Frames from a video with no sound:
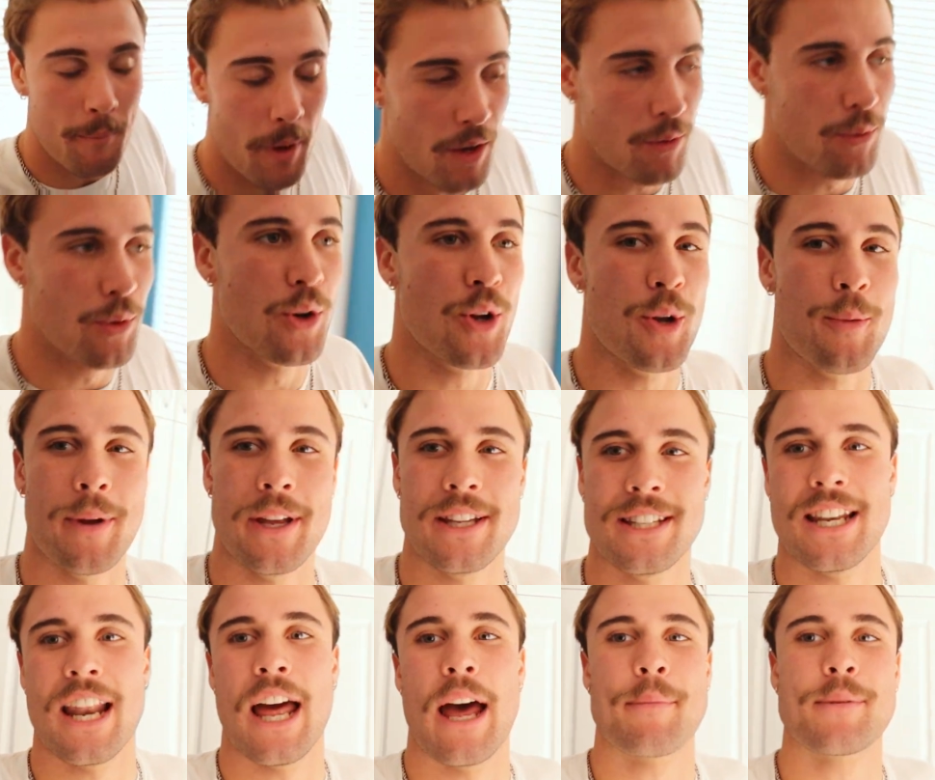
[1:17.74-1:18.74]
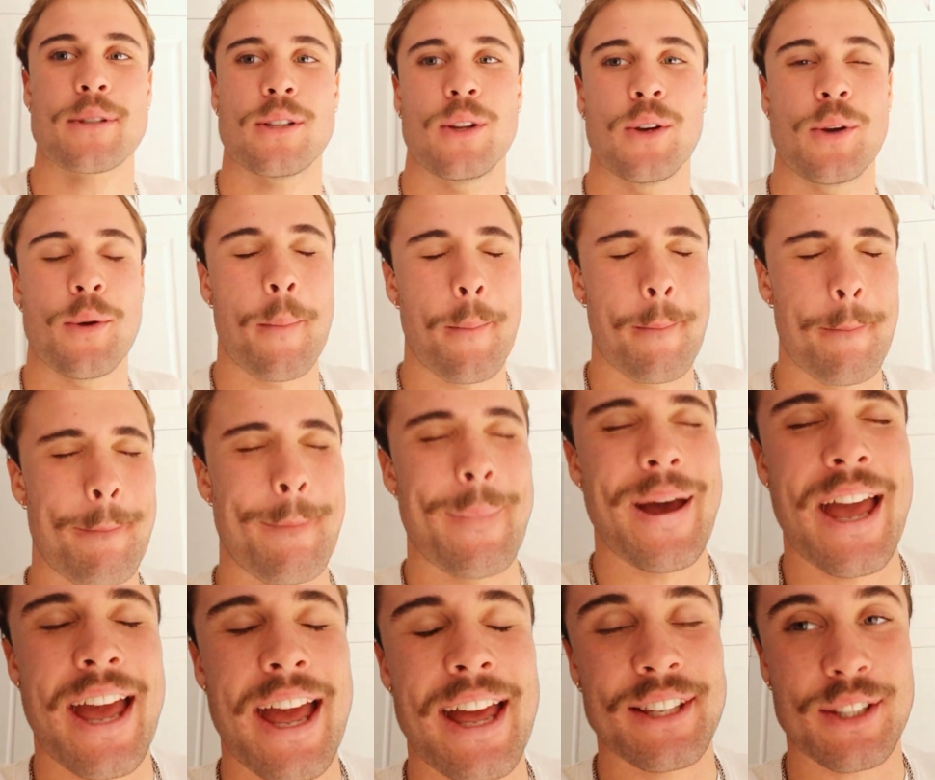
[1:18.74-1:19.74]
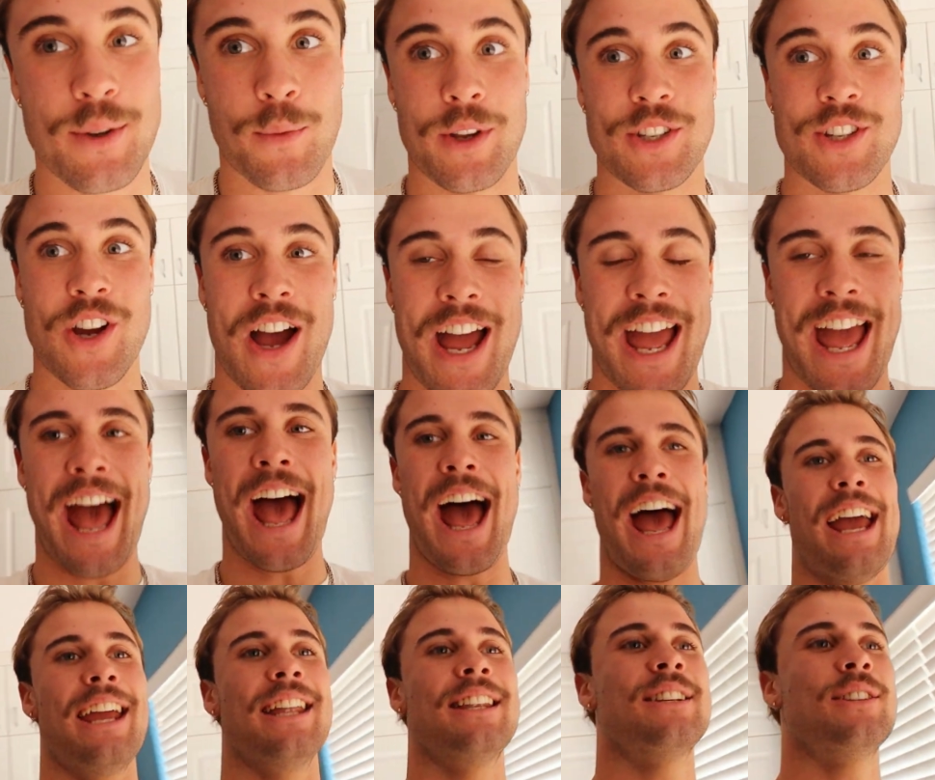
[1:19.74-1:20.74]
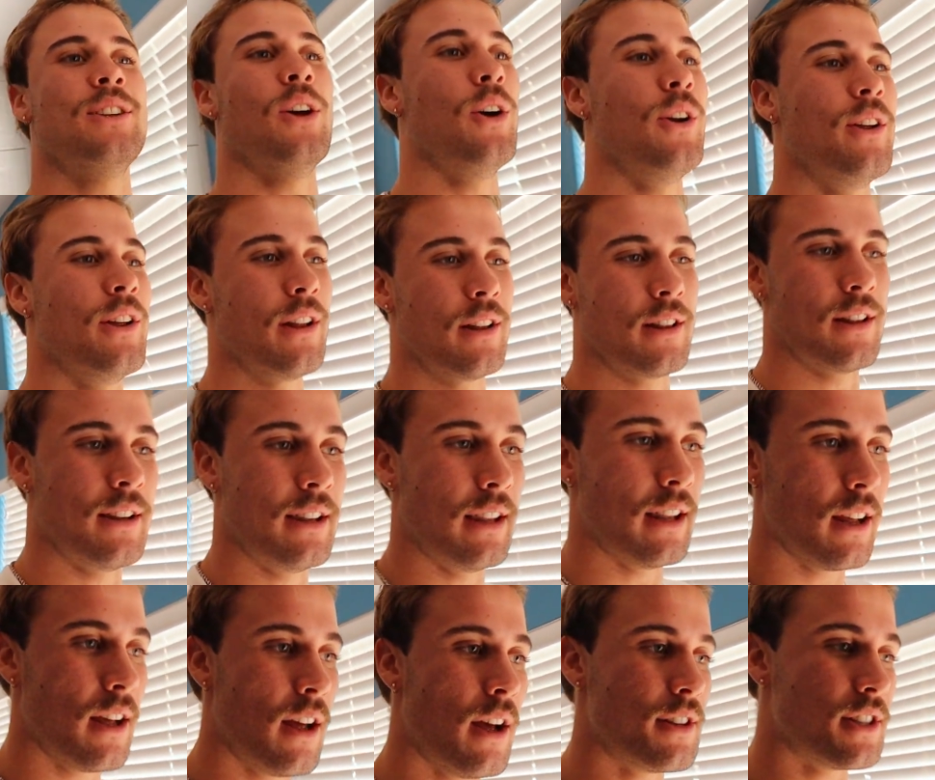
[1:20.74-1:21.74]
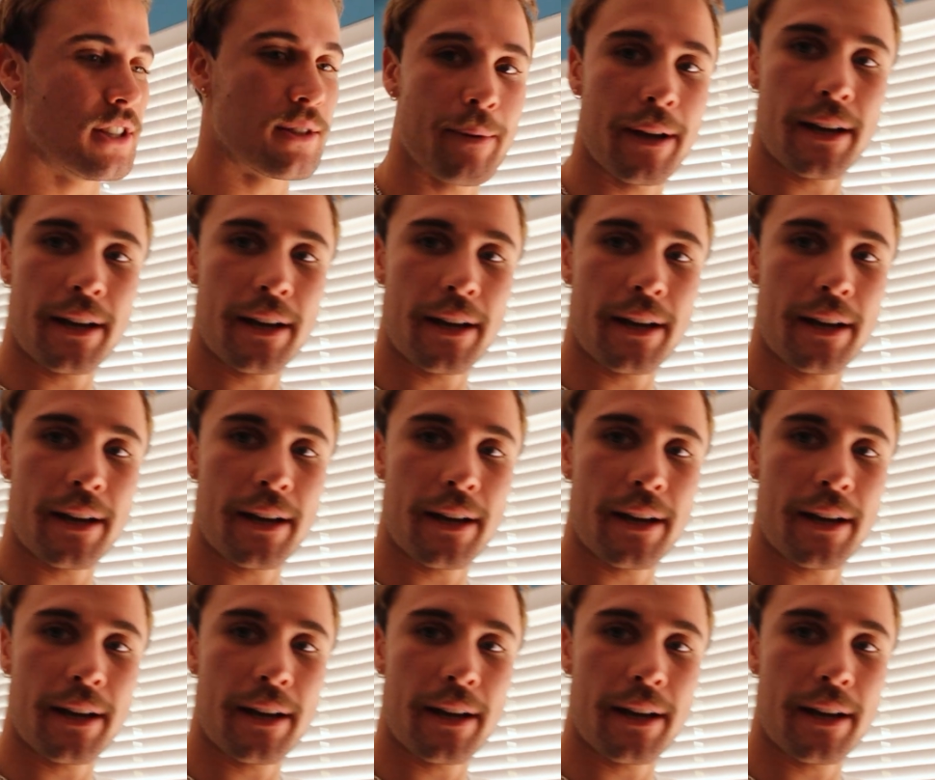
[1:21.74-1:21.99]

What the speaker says: My room is an absolute mess, which I hate. So. Just